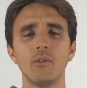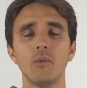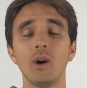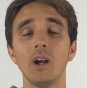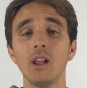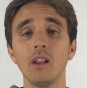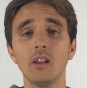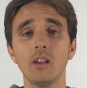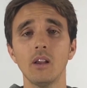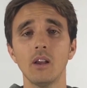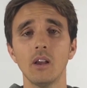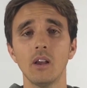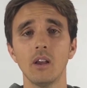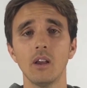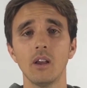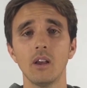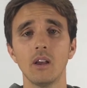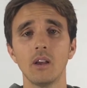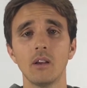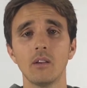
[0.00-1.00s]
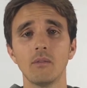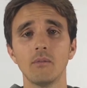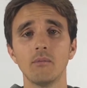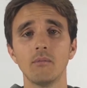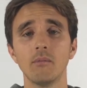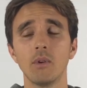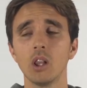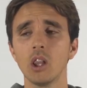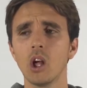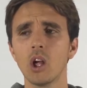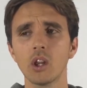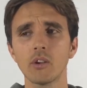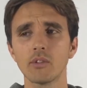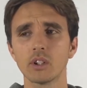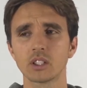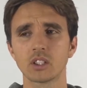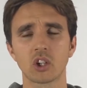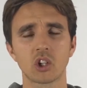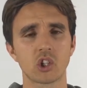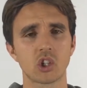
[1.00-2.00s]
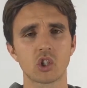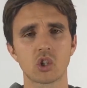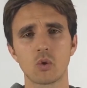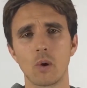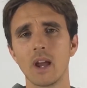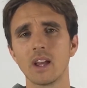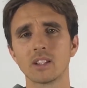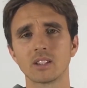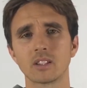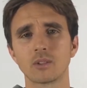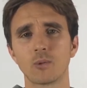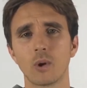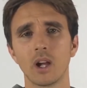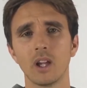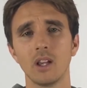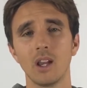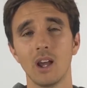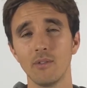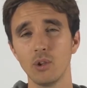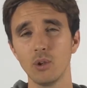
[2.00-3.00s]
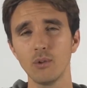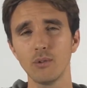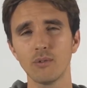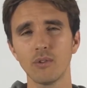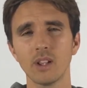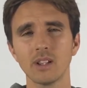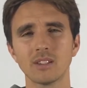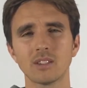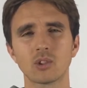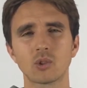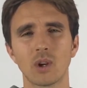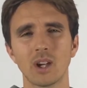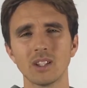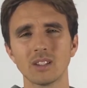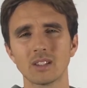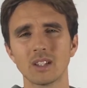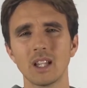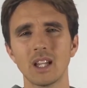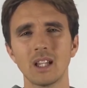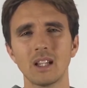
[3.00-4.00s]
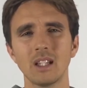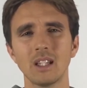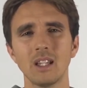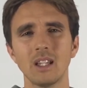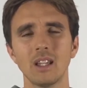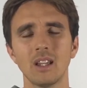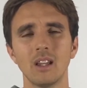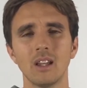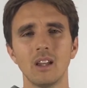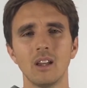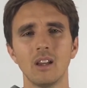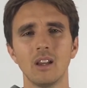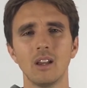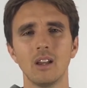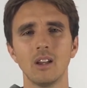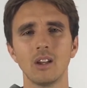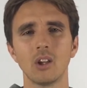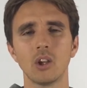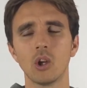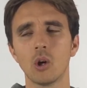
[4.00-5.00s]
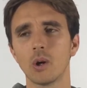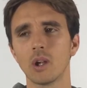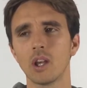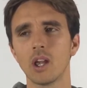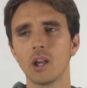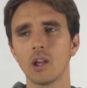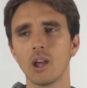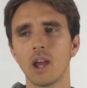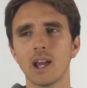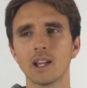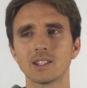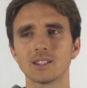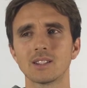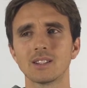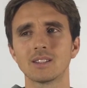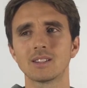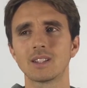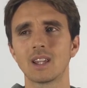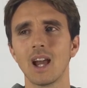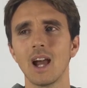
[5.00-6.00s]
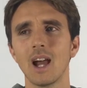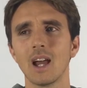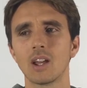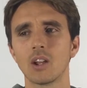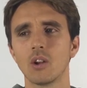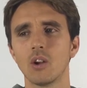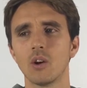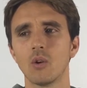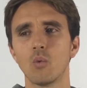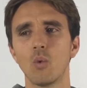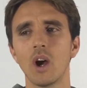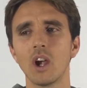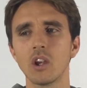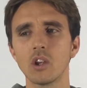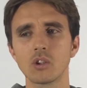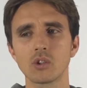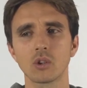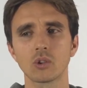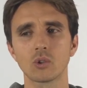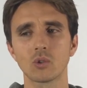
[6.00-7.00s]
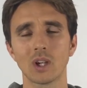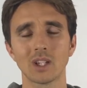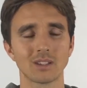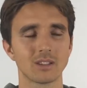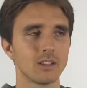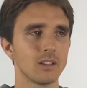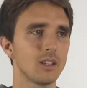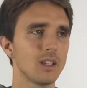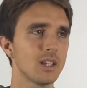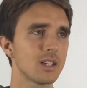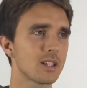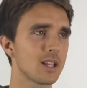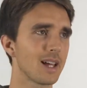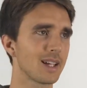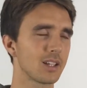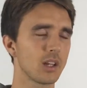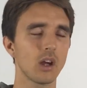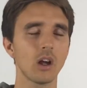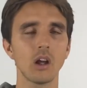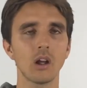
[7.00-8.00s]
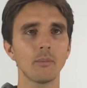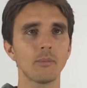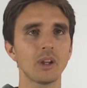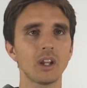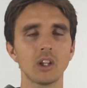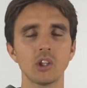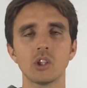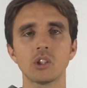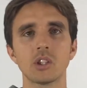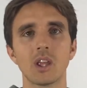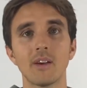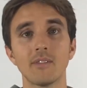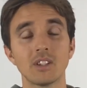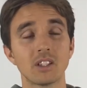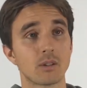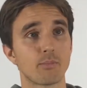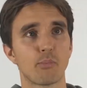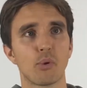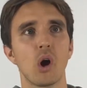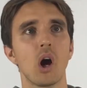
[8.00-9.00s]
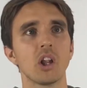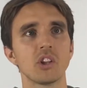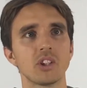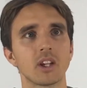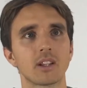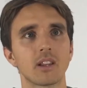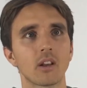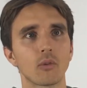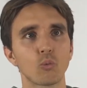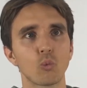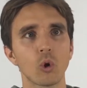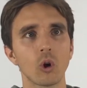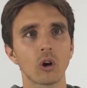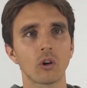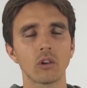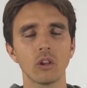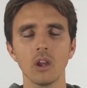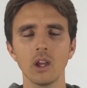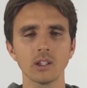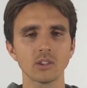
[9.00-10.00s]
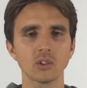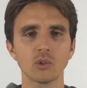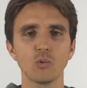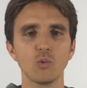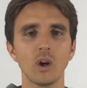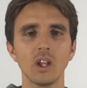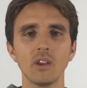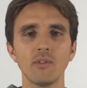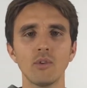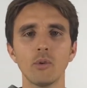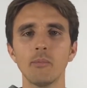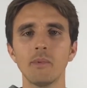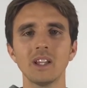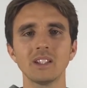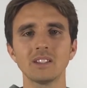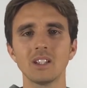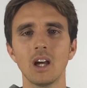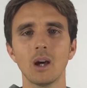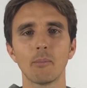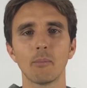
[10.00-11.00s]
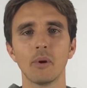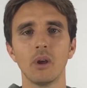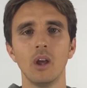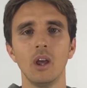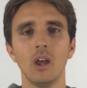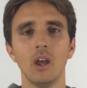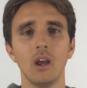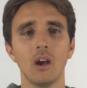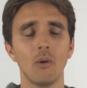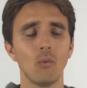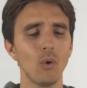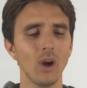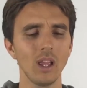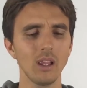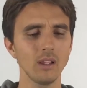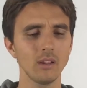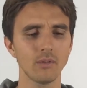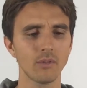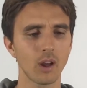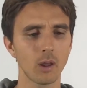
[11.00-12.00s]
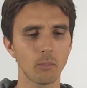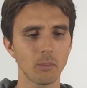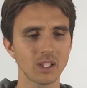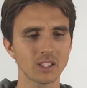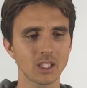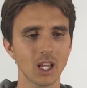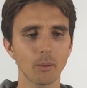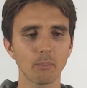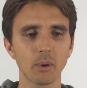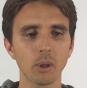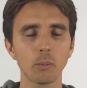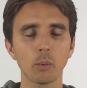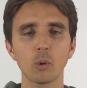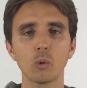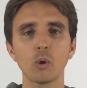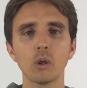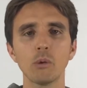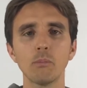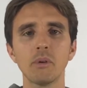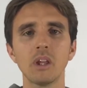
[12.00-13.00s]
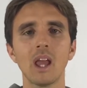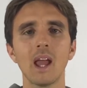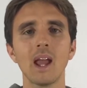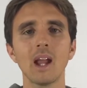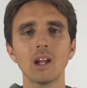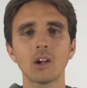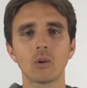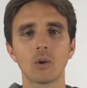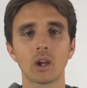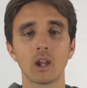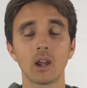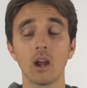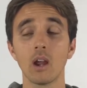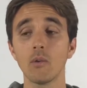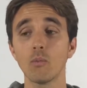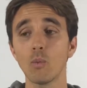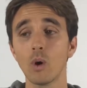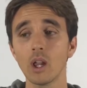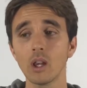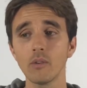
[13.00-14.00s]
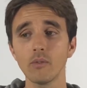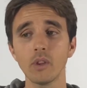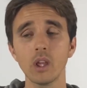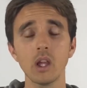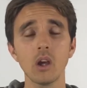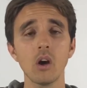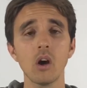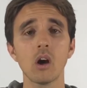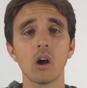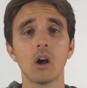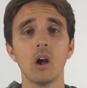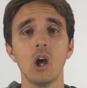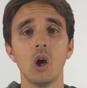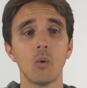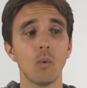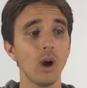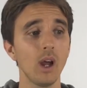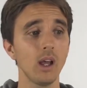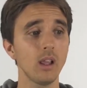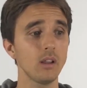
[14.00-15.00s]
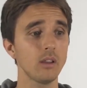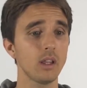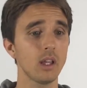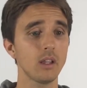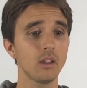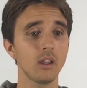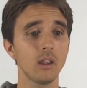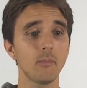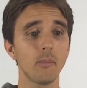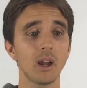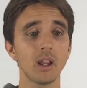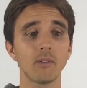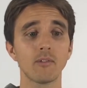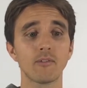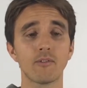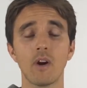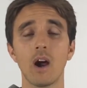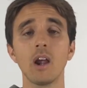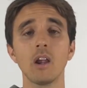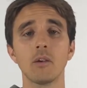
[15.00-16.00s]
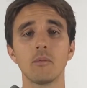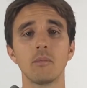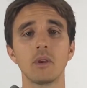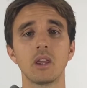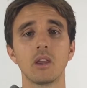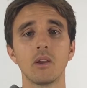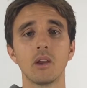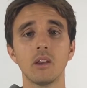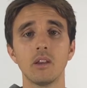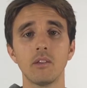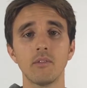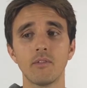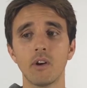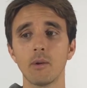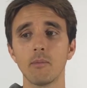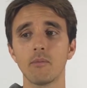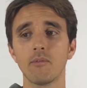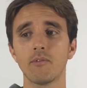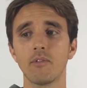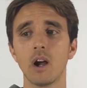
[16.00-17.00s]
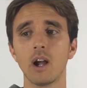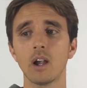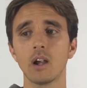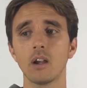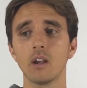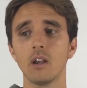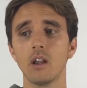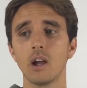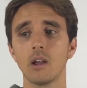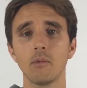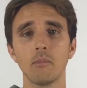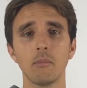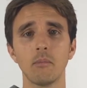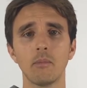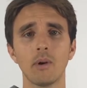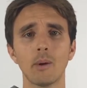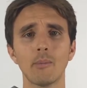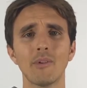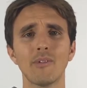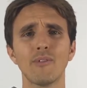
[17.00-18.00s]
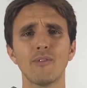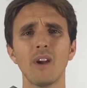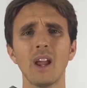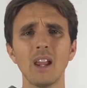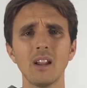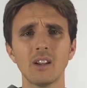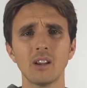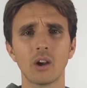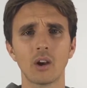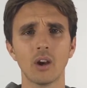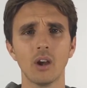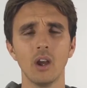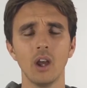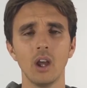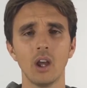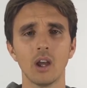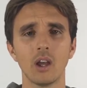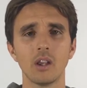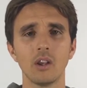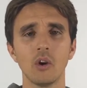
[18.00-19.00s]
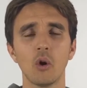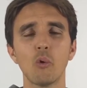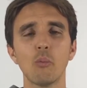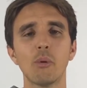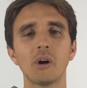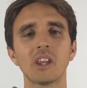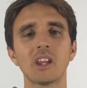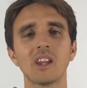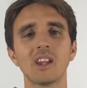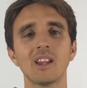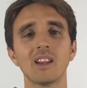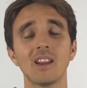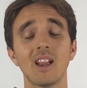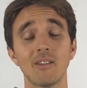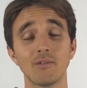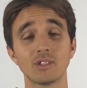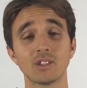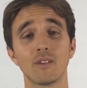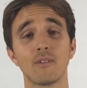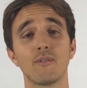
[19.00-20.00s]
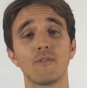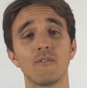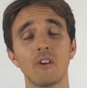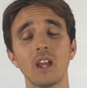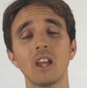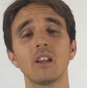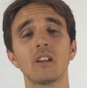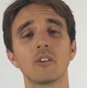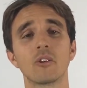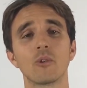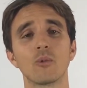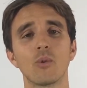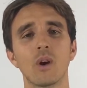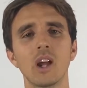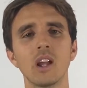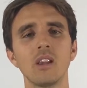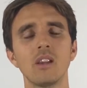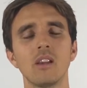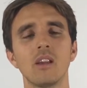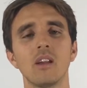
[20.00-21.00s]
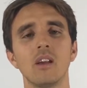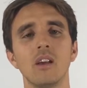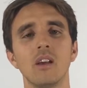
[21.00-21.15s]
Well, a lot of us are stressed, right? Have you felt stressed lately? And I asked this guy, why are you so stressed? And he's like, but I just have this project at work. Yeah, so what if you mess up? Well, if I mess up, people will be angry. And what if they are? Well, then they might fire me. And if I'm fired, I'm a failure. And nobody loves a failure, right?